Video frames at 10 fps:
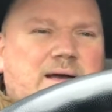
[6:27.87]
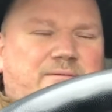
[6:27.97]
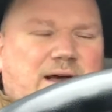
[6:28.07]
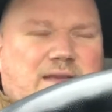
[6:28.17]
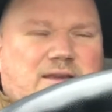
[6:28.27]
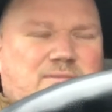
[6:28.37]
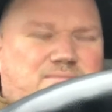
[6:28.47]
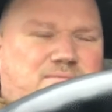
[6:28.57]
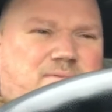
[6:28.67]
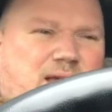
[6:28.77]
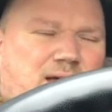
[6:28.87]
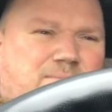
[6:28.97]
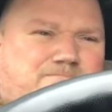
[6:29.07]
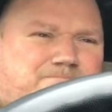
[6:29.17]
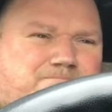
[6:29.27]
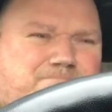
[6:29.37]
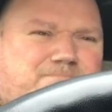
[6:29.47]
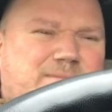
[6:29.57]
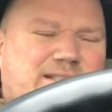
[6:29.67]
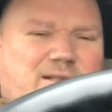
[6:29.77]
value.
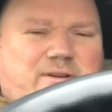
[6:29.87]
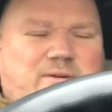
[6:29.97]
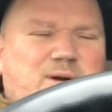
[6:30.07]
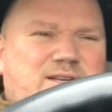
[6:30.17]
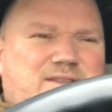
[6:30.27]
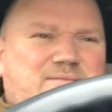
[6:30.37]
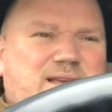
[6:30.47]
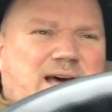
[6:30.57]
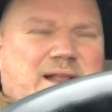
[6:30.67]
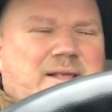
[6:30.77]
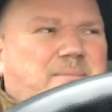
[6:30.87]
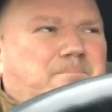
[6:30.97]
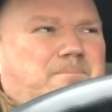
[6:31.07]
Is that the right word? I don't know.